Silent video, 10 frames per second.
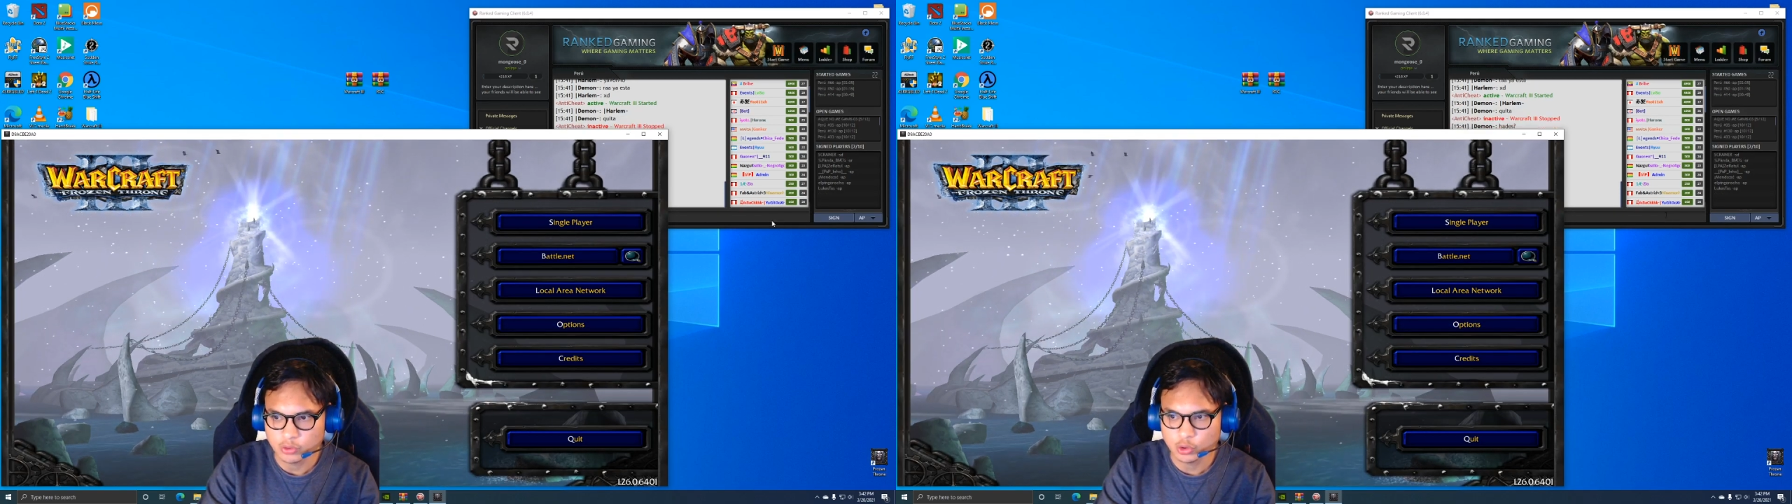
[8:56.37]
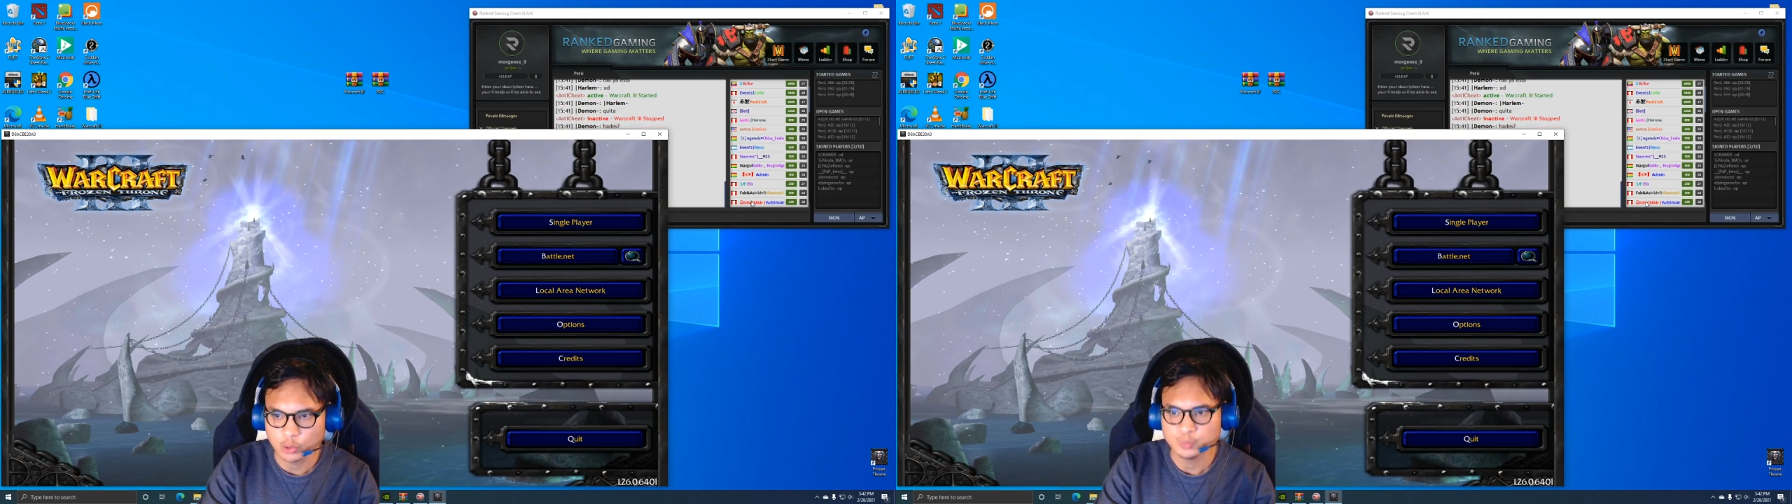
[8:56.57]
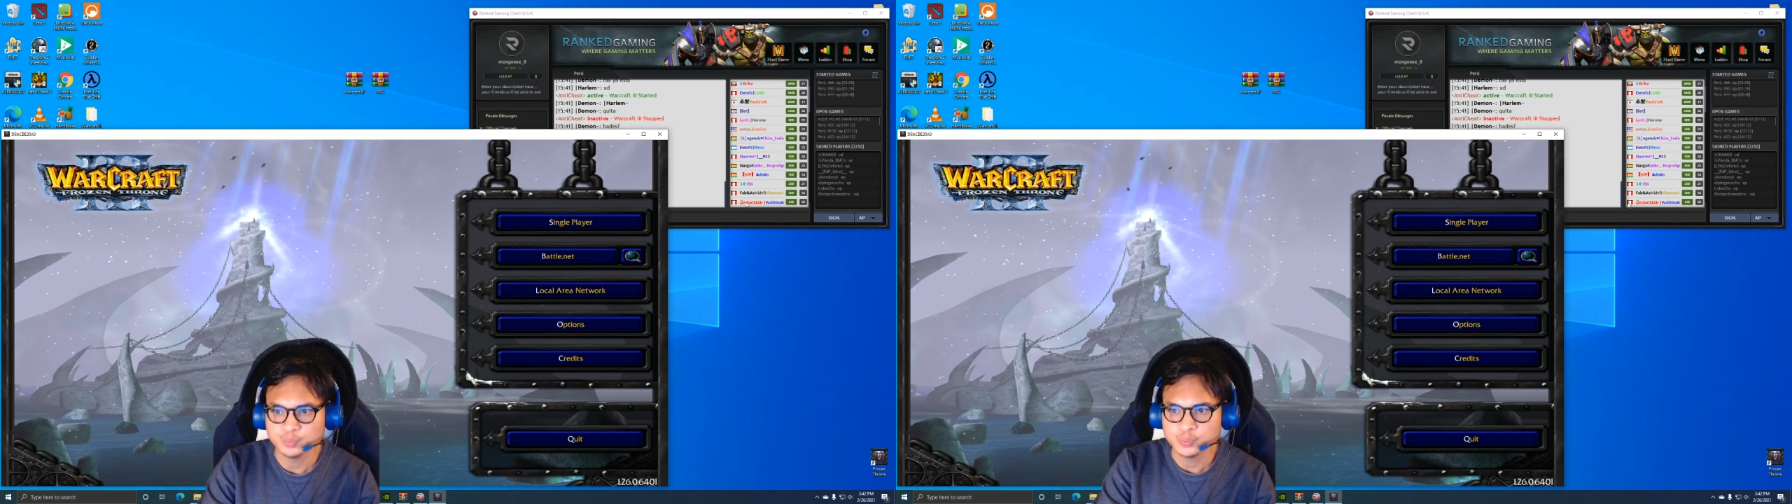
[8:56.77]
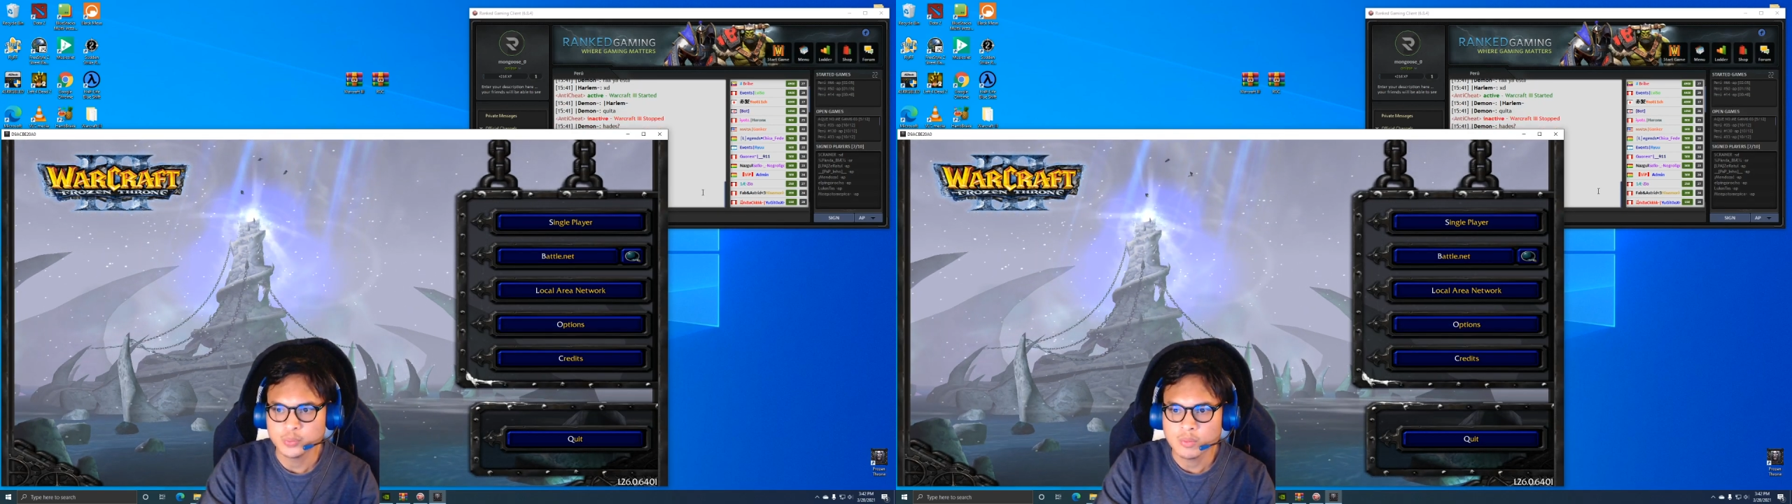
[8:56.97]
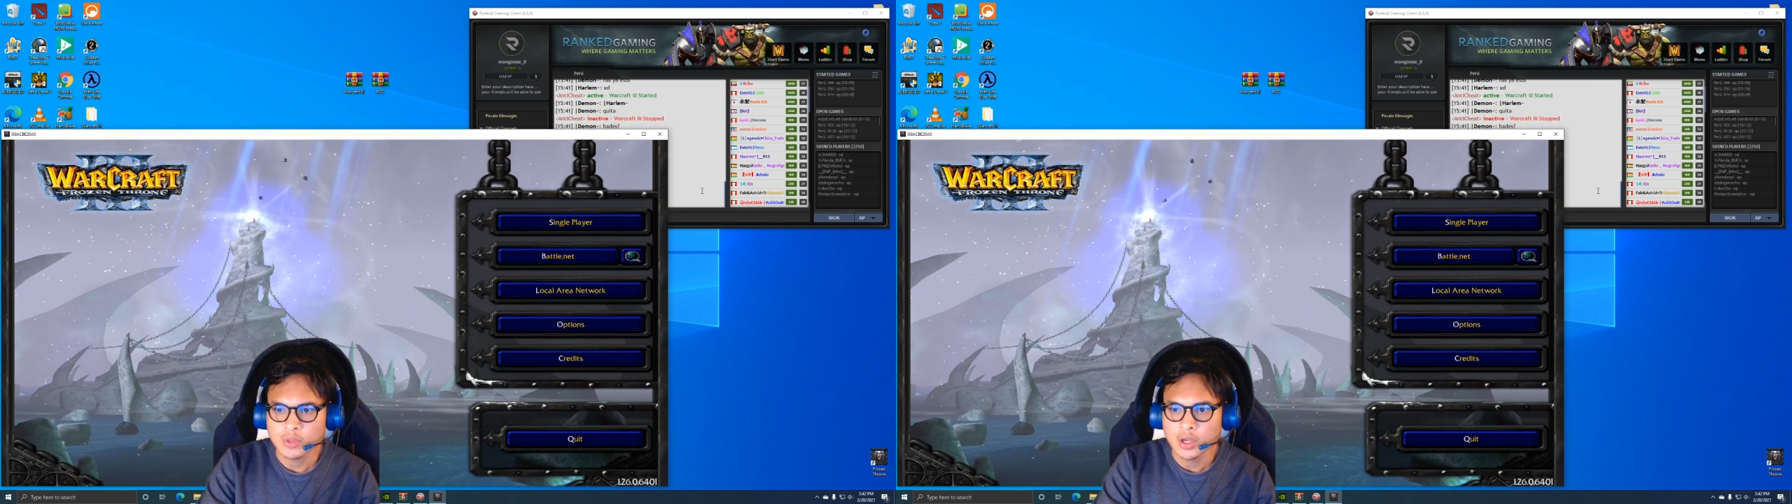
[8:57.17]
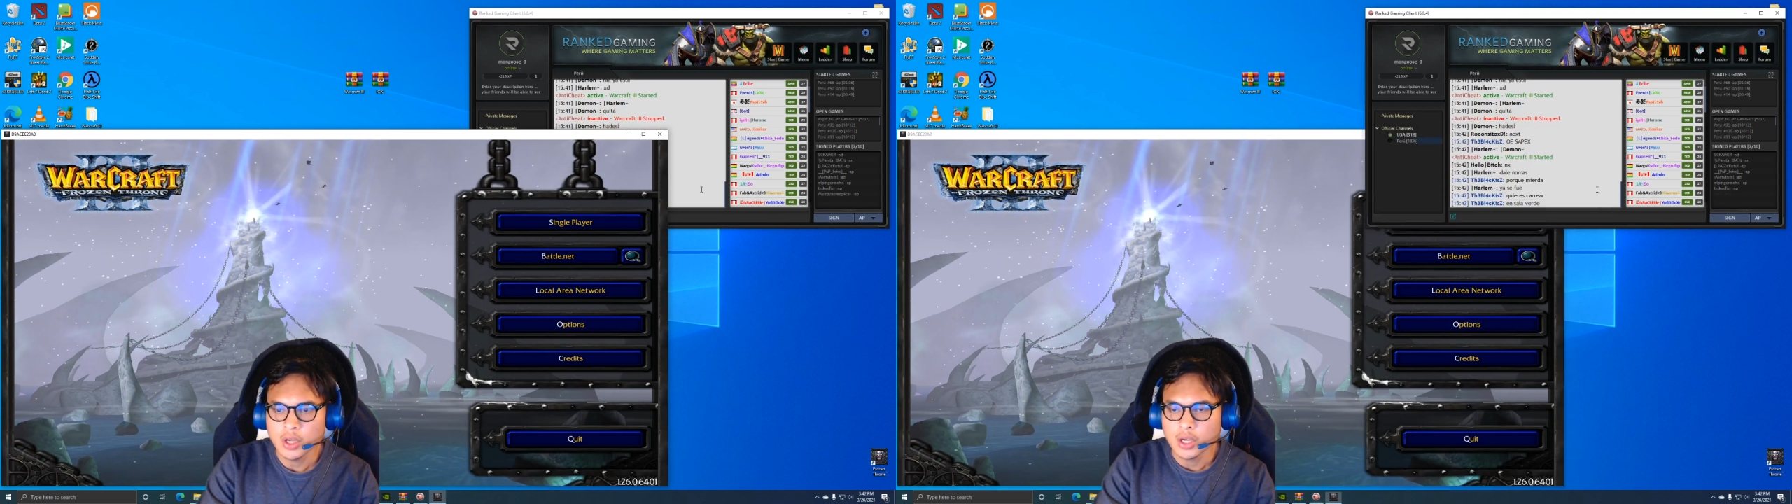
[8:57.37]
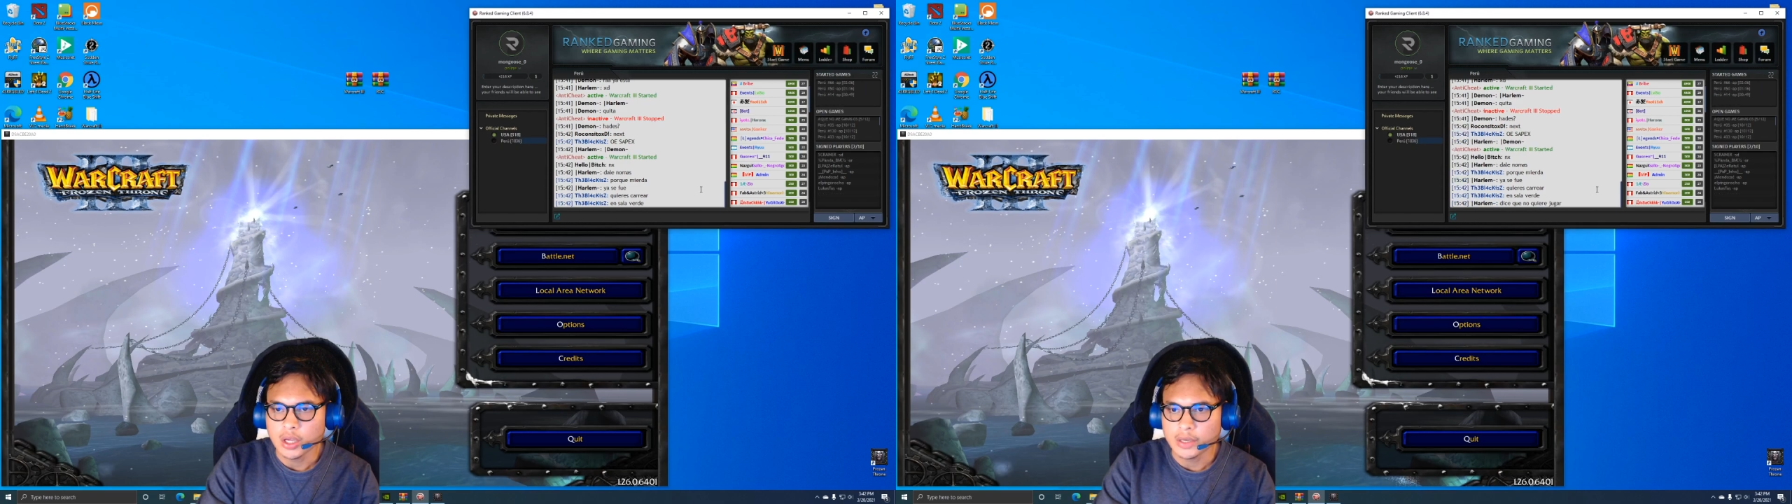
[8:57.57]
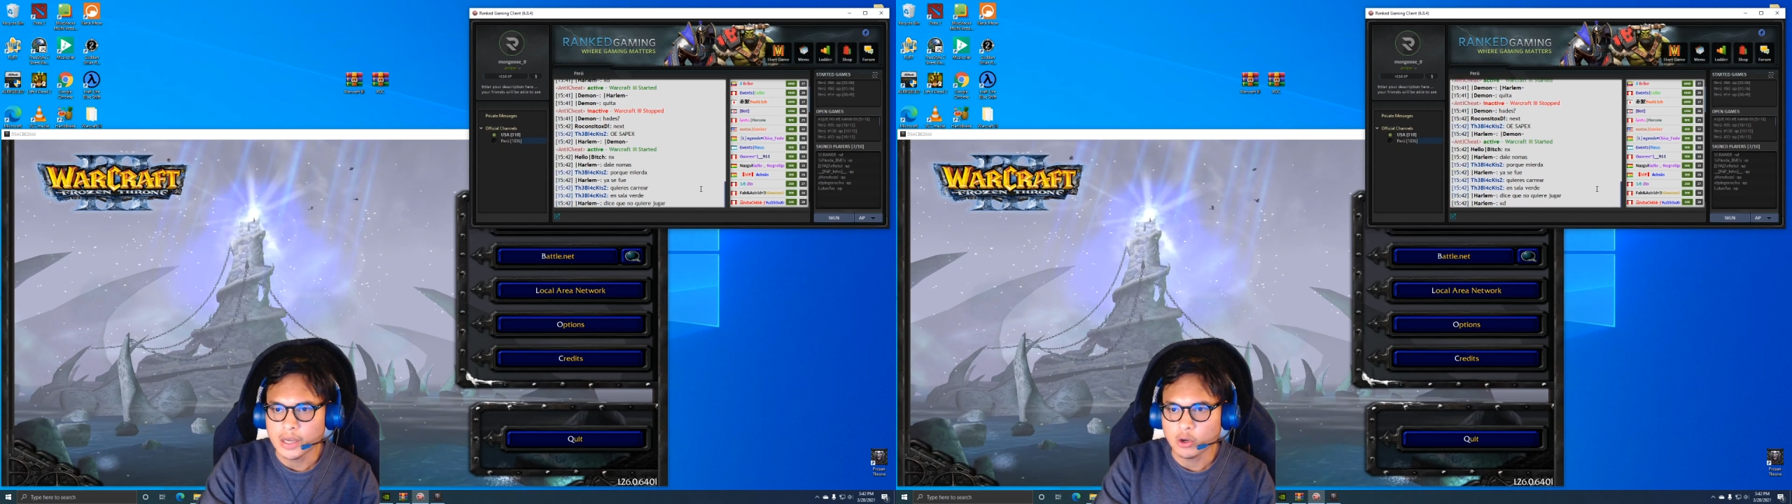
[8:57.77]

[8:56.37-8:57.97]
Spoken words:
So now